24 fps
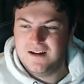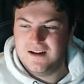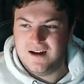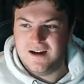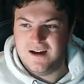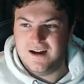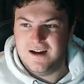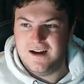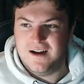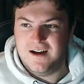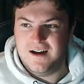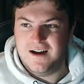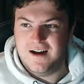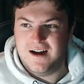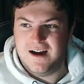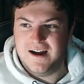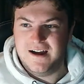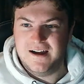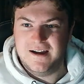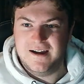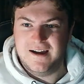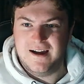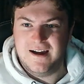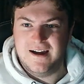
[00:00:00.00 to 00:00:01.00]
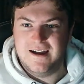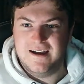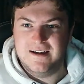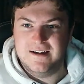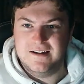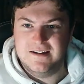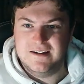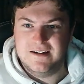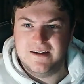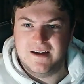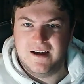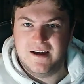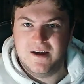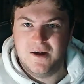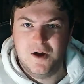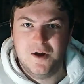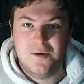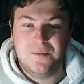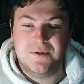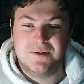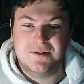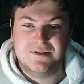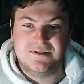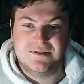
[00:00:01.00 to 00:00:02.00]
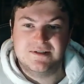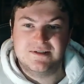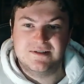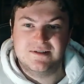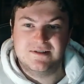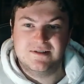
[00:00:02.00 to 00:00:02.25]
I hope it's